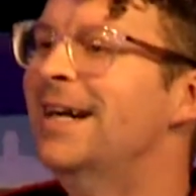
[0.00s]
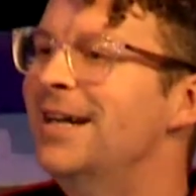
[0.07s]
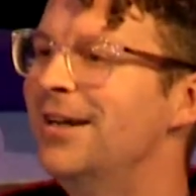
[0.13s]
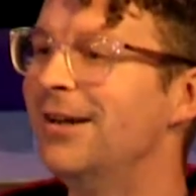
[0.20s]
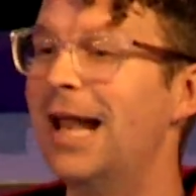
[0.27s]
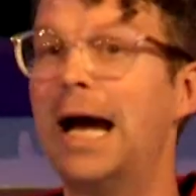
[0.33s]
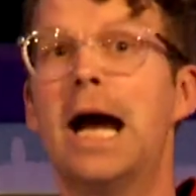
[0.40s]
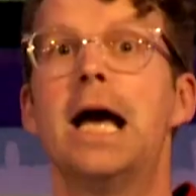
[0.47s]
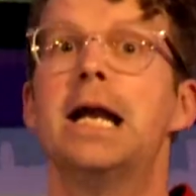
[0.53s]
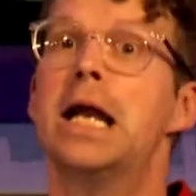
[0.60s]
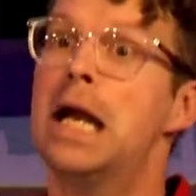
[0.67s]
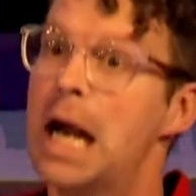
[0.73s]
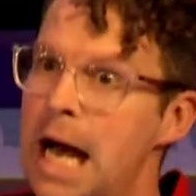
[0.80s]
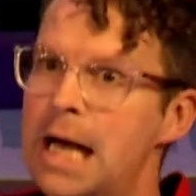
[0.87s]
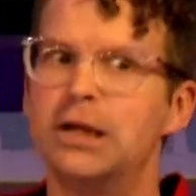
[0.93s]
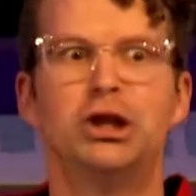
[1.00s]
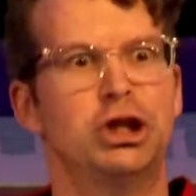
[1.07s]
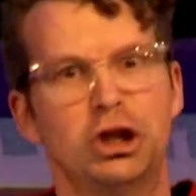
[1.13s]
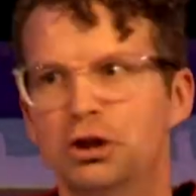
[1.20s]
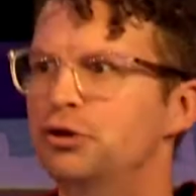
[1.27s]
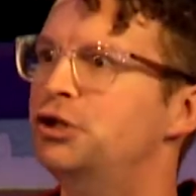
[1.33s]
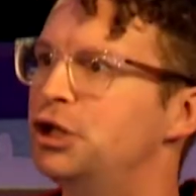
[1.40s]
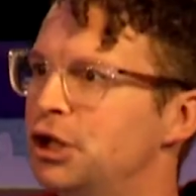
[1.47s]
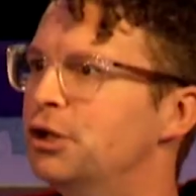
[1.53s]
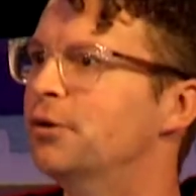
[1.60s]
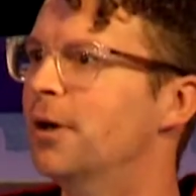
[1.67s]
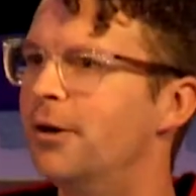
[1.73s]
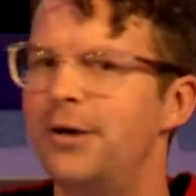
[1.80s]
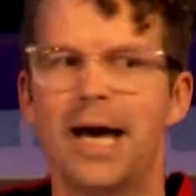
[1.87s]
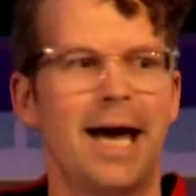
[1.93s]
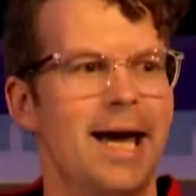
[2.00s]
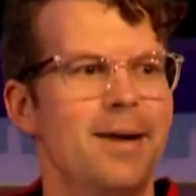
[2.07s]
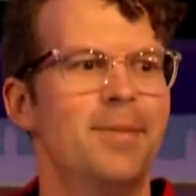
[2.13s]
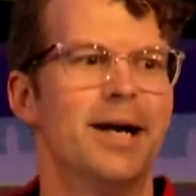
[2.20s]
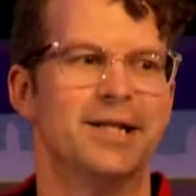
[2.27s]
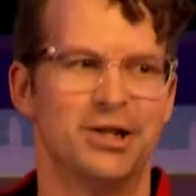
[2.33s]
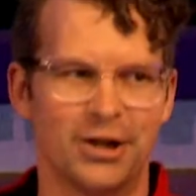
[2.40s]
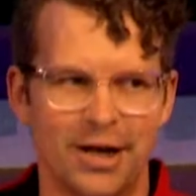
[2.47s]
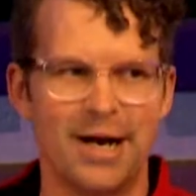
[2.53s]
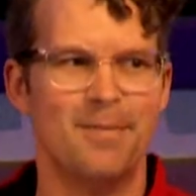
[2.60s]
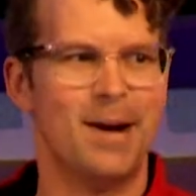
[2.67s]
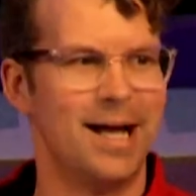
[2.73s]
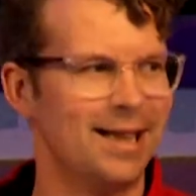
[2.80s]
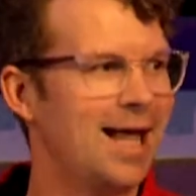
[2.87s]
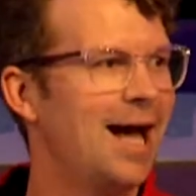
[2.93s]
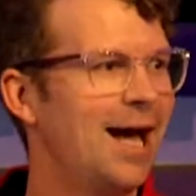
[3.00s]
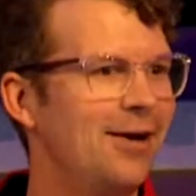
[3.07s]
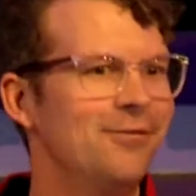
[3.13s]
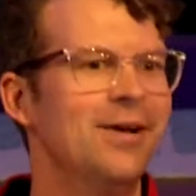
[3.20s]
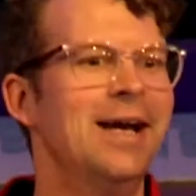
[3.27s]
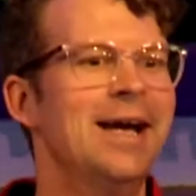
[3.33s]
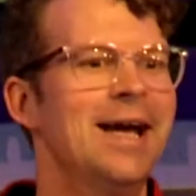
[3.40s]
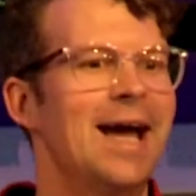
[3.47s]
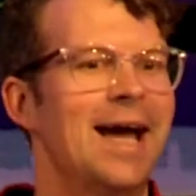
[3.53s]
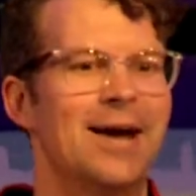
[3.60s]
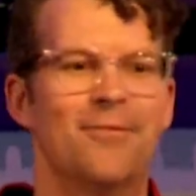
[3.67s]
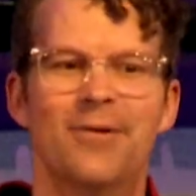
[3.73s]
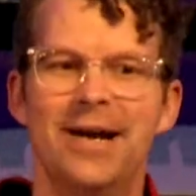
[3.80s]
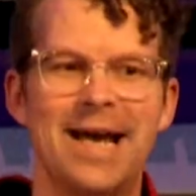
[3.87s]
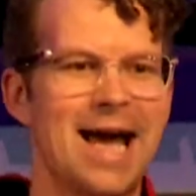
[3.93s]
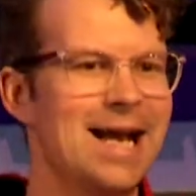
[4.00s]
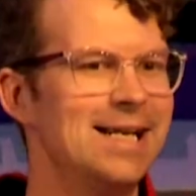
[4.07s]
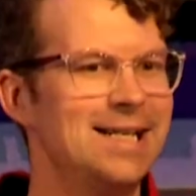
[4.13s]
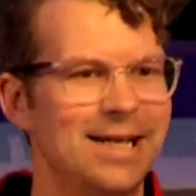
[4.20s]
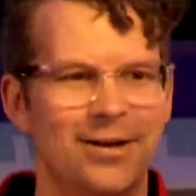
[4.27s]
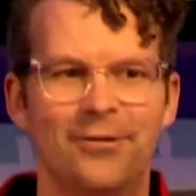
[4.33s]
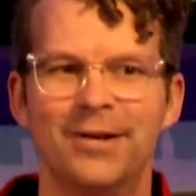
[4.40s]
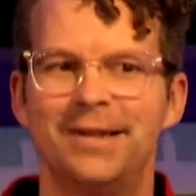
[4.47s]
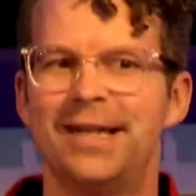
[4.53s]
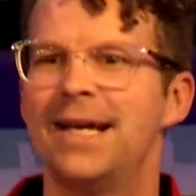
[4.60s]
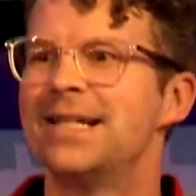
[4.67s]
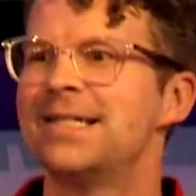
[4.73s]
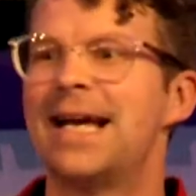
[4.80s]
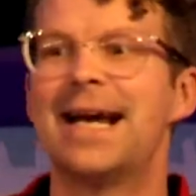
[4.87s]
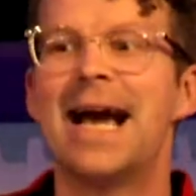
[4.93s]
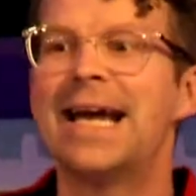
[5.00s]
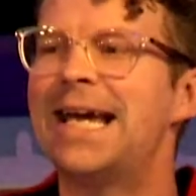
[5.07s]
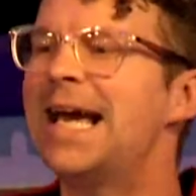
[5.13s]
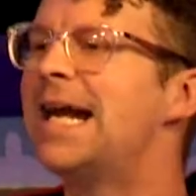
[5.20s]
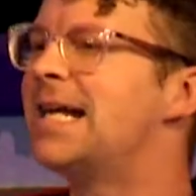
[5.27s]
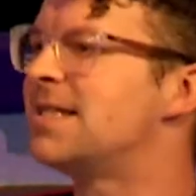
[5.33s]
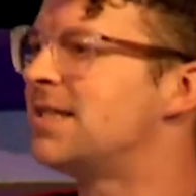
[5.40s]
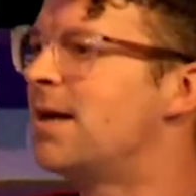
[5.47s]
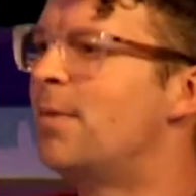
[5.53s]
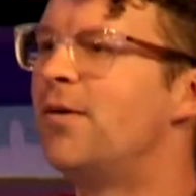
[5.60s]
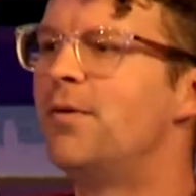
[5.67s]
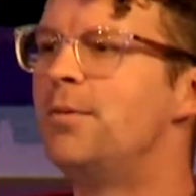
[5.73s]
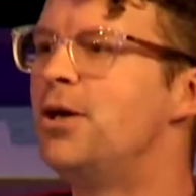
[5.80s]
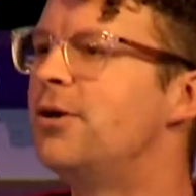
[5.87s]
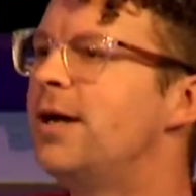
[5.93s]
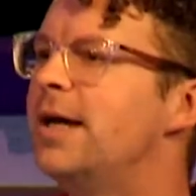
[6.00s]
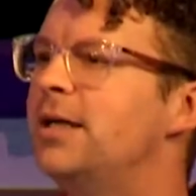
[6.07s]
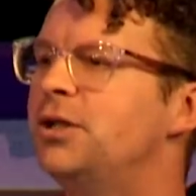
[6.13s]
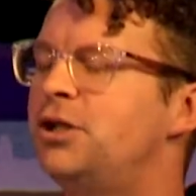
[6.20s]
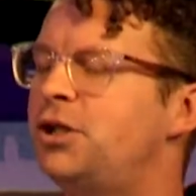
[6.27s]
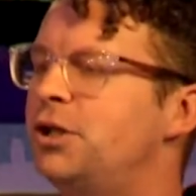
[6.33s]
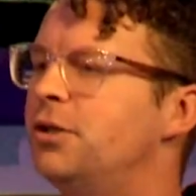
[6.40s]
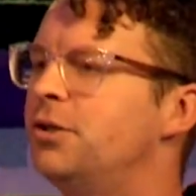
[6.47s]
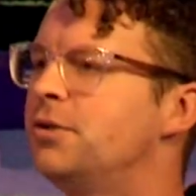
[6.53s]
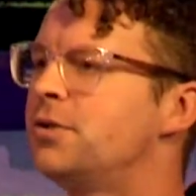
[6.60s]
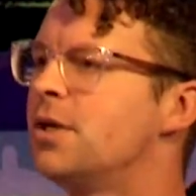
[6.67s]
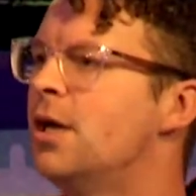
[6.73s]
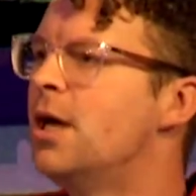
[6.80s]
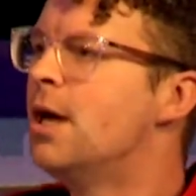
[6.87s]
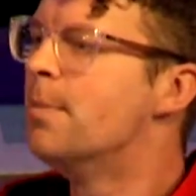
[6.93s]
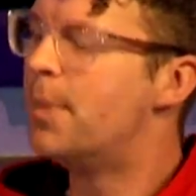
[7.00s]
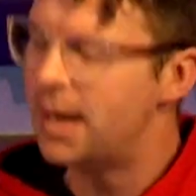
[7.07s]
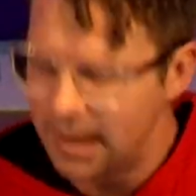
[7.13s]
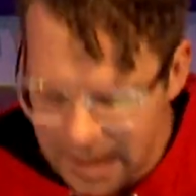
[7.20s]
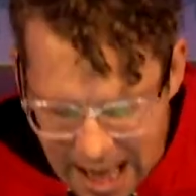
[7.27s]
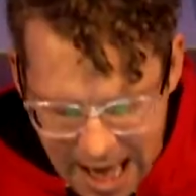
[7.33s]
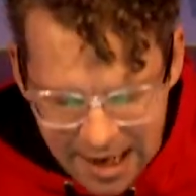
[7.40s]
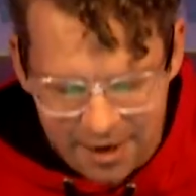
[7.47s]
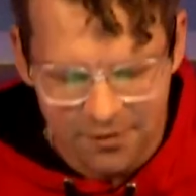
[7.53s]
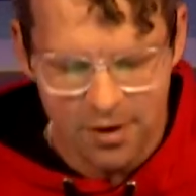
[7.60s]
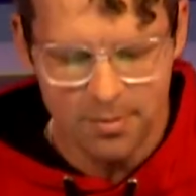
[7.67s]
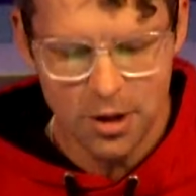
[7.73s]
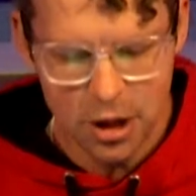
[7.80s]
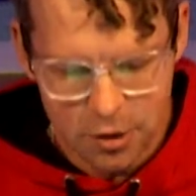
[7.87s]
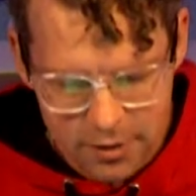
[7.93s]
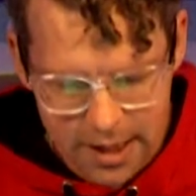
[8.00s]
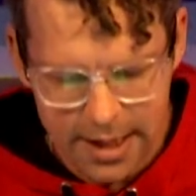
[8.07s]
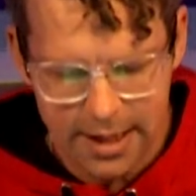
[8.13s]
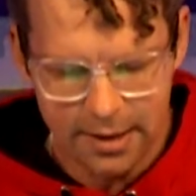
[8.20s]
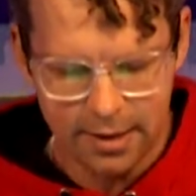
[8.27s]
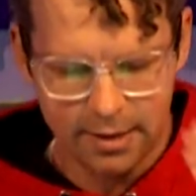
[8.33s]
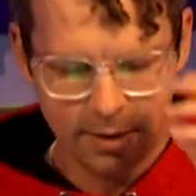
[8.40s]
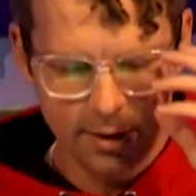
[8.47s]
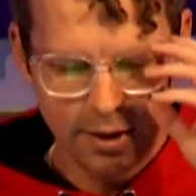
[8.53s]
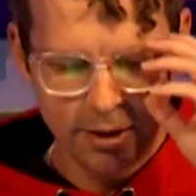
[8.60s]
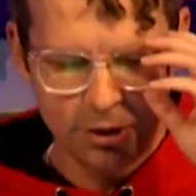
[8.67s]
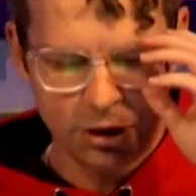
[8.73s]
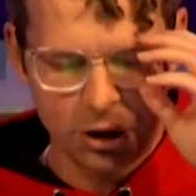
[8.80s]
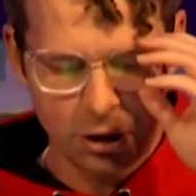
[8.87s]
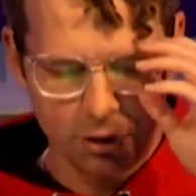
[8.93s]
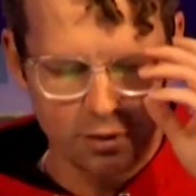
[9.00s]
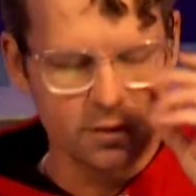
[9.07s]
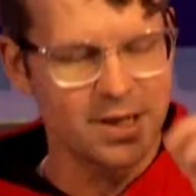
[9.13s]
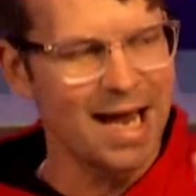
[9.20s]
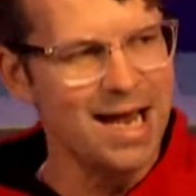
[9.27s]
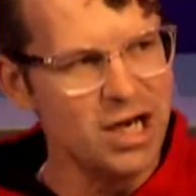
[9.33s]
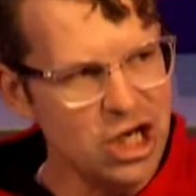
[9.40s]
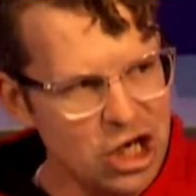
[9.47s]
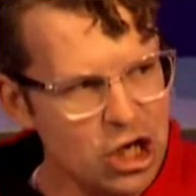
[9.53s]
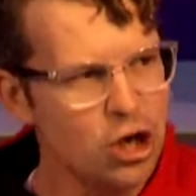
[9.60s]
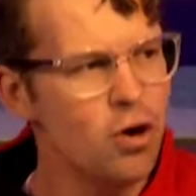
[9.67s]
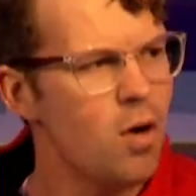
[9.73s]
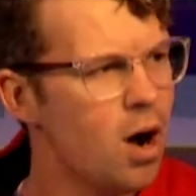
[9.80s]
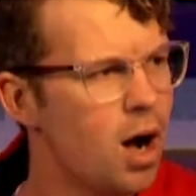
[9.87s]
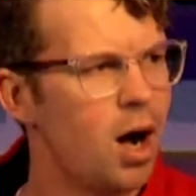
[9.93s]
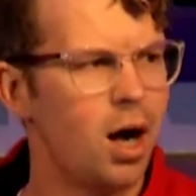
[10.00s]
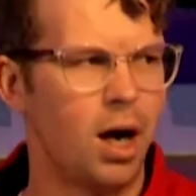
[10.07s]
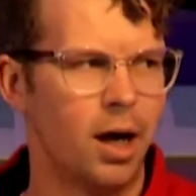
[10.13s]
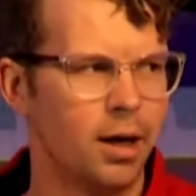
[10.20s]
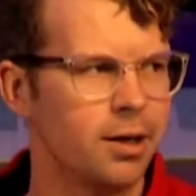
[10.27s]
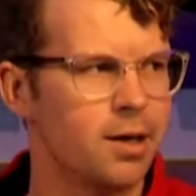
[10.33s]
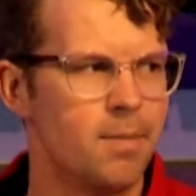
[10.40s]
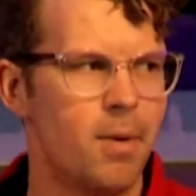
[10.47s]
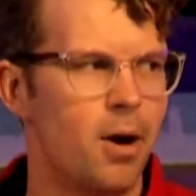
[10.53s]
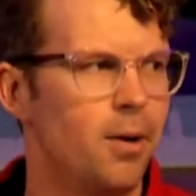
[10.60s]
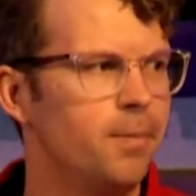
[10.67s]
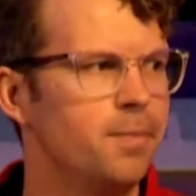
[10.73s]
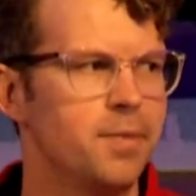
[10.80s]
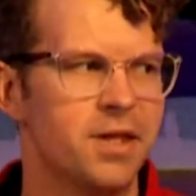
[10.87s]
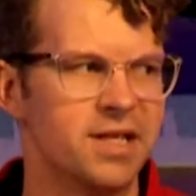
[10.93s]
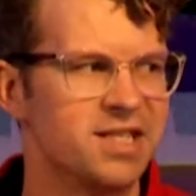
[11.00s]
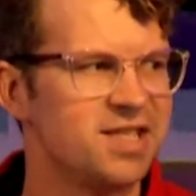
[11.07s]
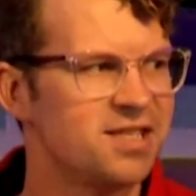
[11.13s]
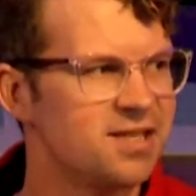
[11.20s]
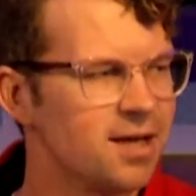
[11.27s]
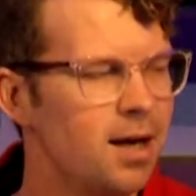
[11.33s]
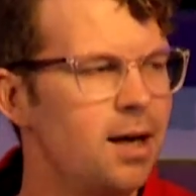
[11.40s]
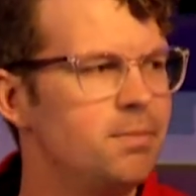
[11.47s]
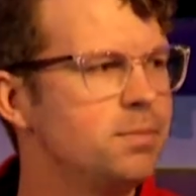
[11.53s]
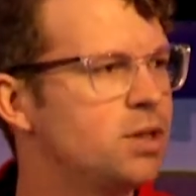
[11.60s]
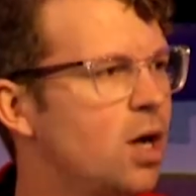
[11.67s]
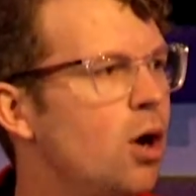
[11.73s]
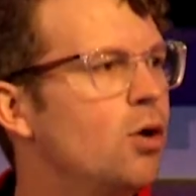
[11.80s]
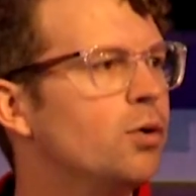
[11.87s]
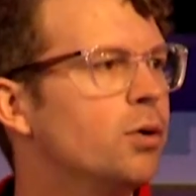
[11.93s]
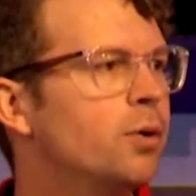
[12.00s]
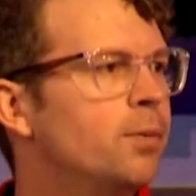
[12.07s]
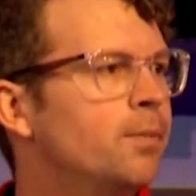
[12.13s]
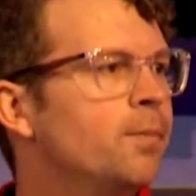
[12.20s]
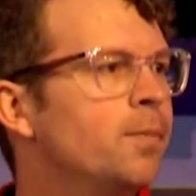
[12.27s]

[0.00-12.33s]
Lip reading: You're like, I did not choose you, okay? But you're in my life, and we got to deal with this. Like, I get it. Some of them you didn't choose, but a lot of them you did choose. And you are, come on, the sum total